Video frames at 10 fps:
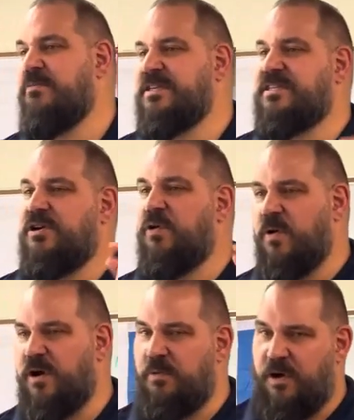which the
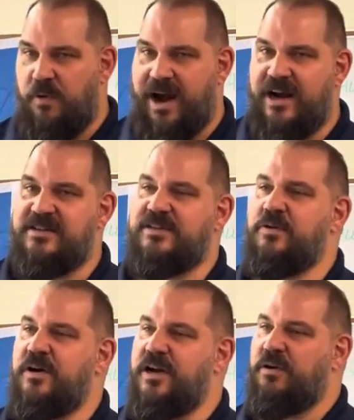corn requires in
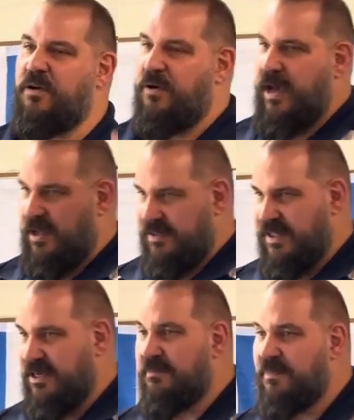order to grow
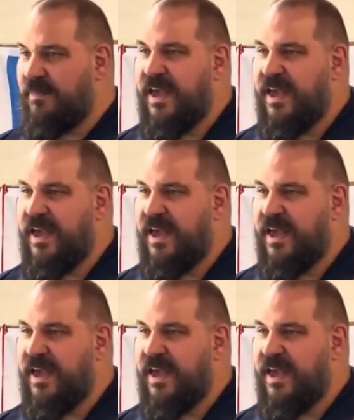healthy.